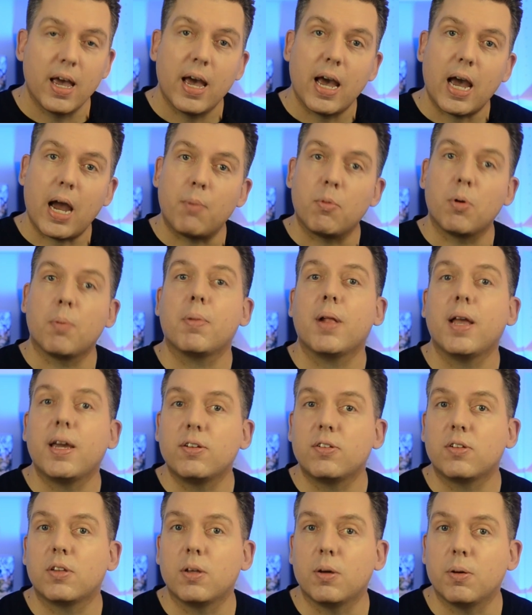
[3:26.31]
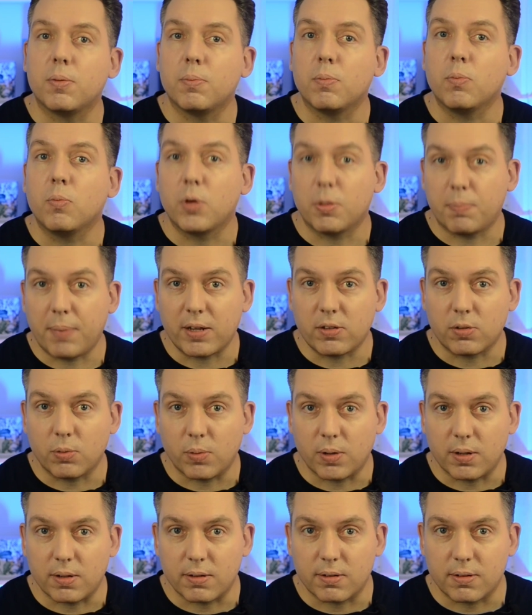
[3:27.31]
and replace them with better
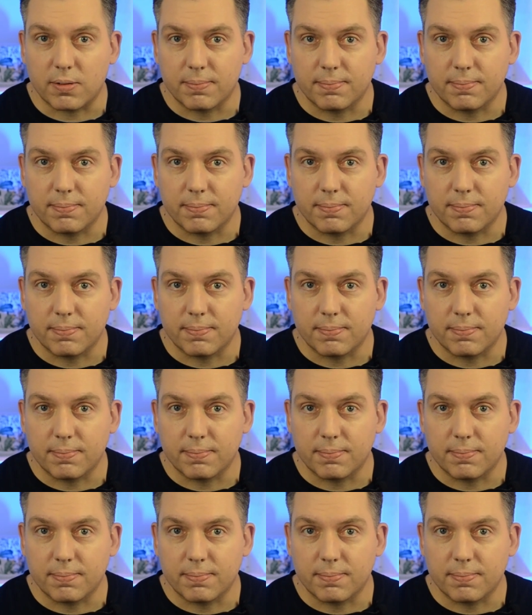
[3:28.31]
ones.